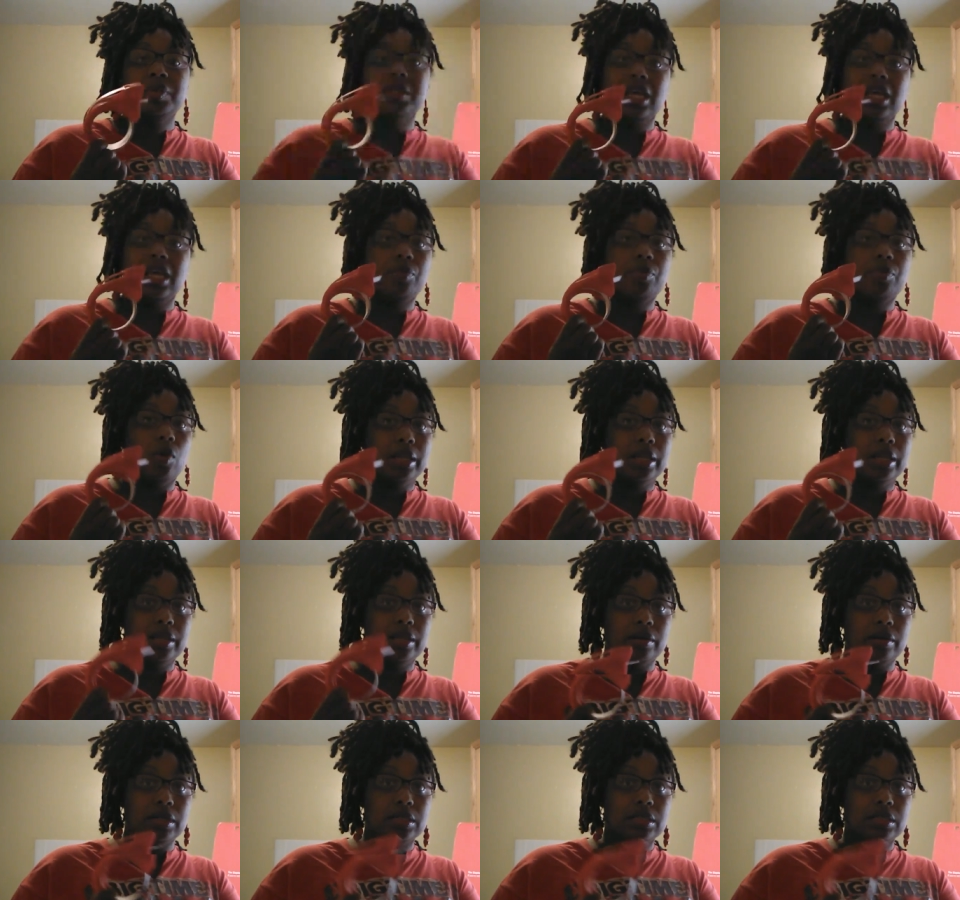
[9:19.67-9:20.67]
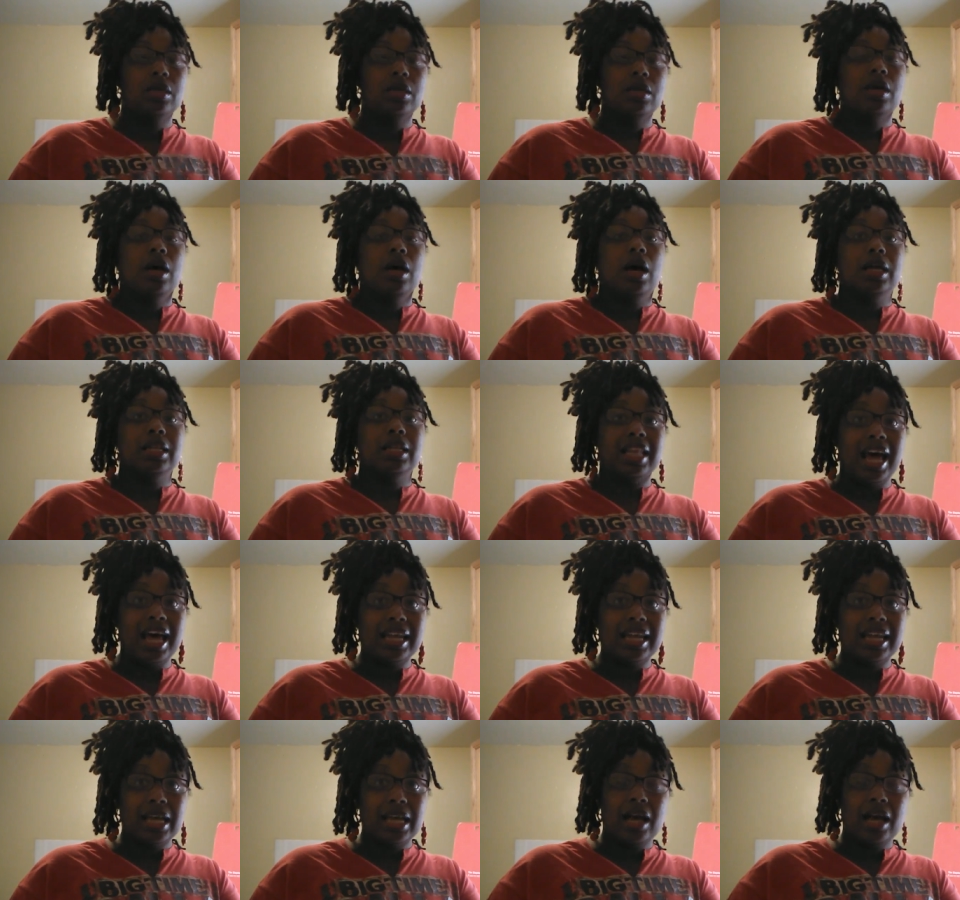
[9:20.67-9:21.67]
tape on clearance. A lot
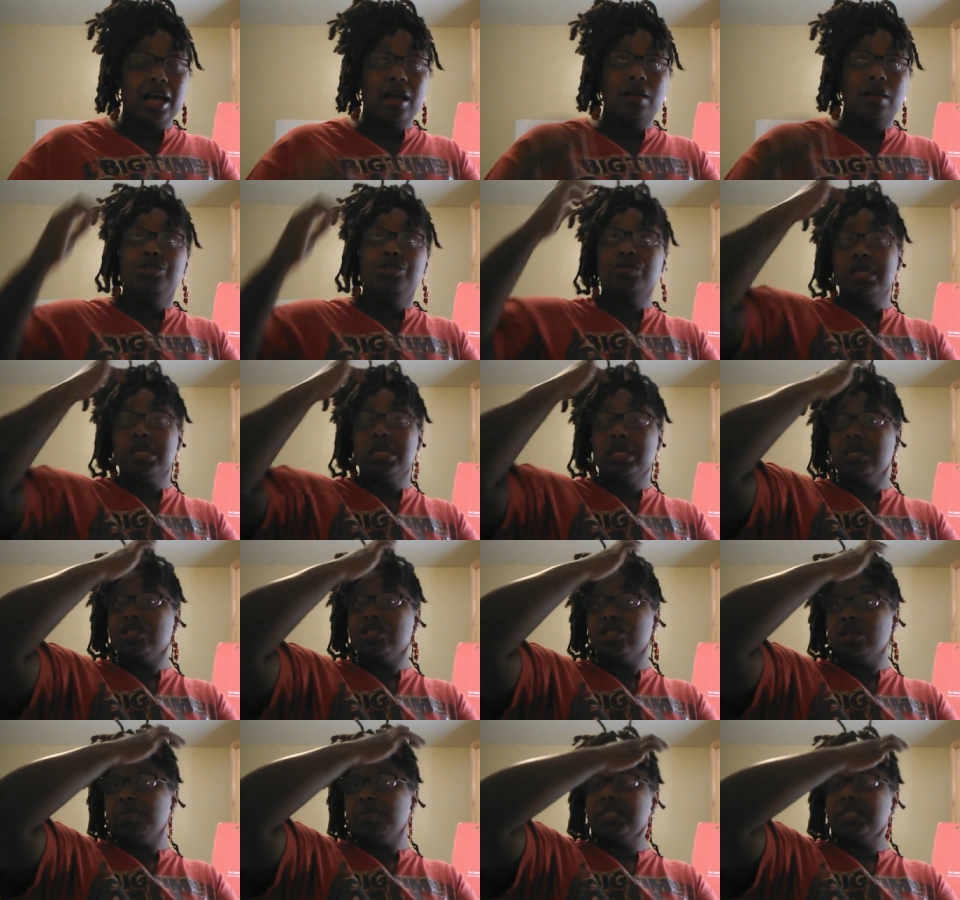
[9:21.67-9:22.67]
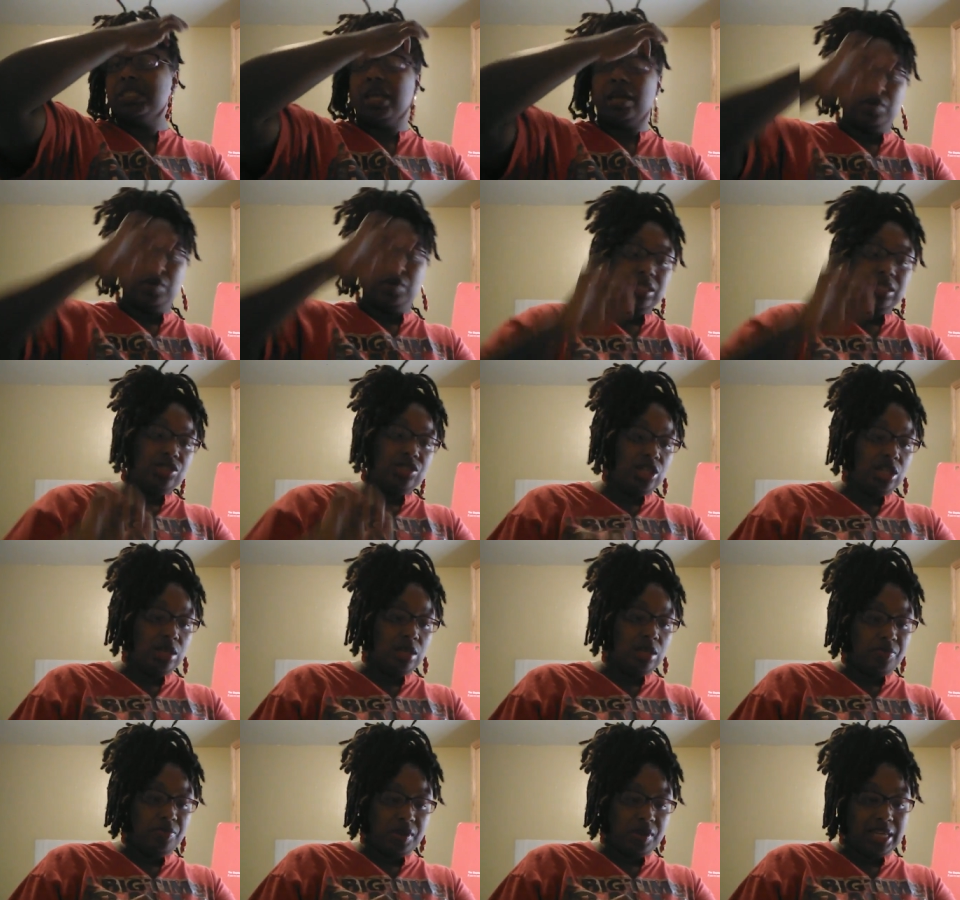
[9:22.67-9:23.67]
of times you can get shipping tape really cheap.
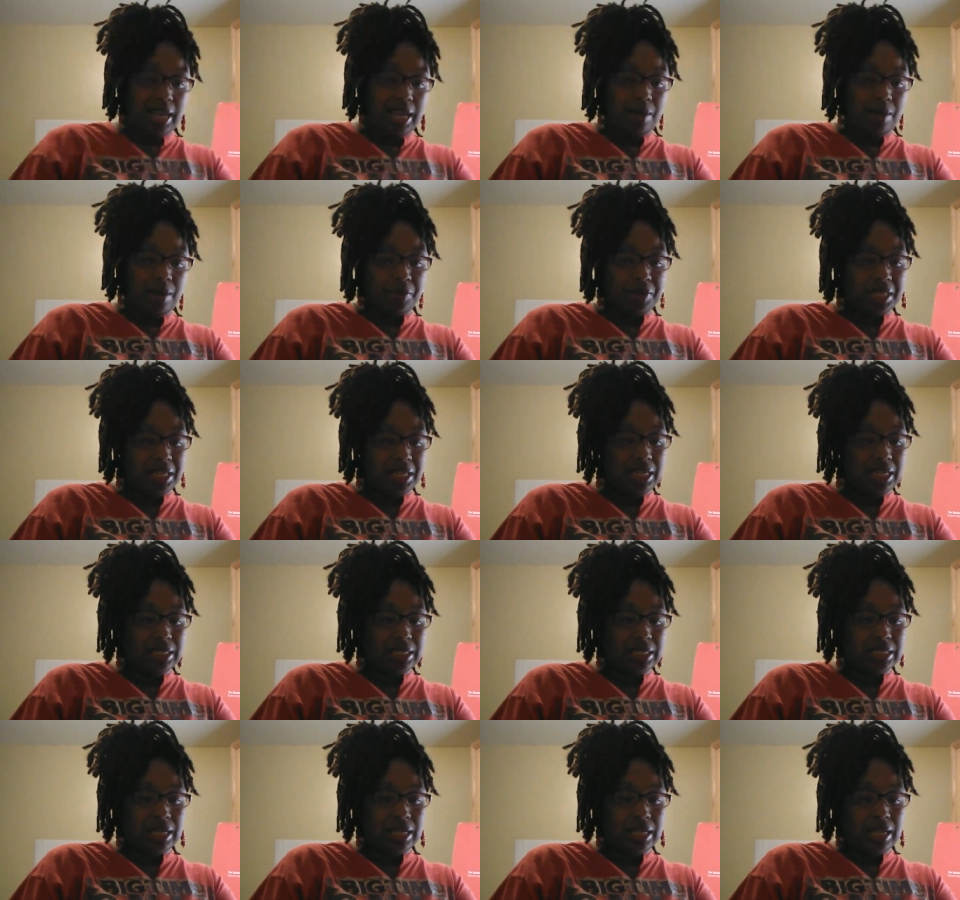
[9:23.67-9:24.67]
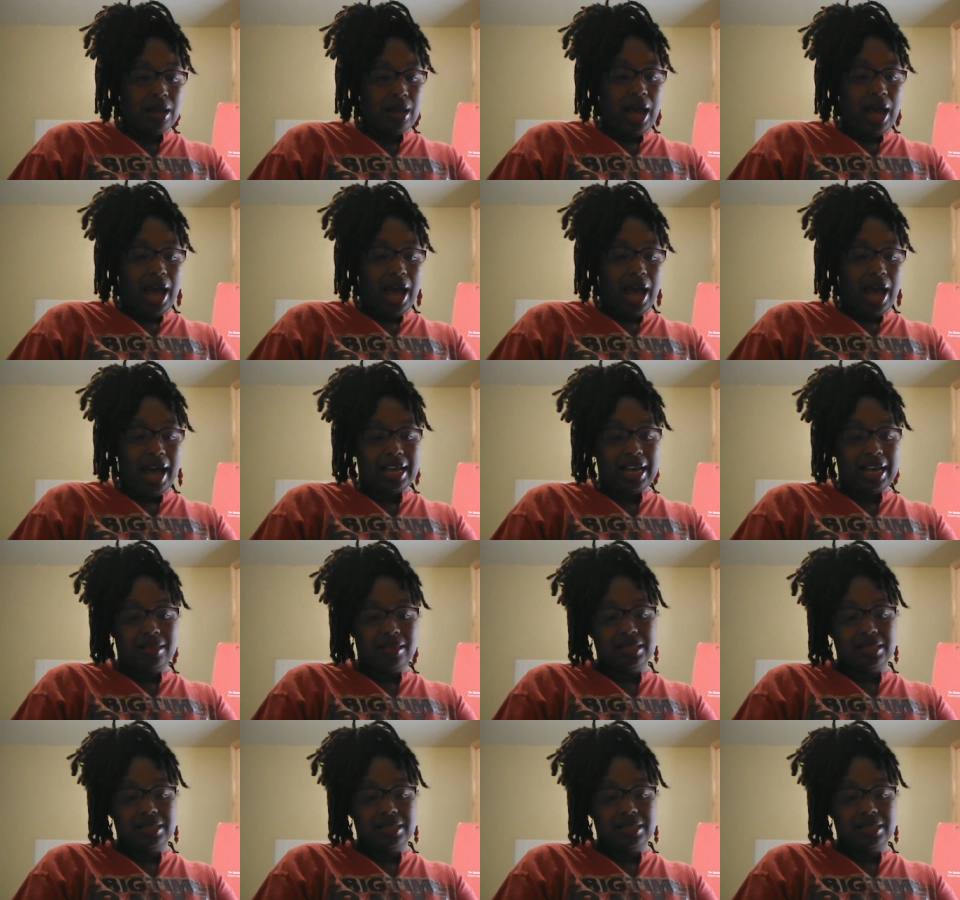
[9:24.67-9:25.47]
For example, I got this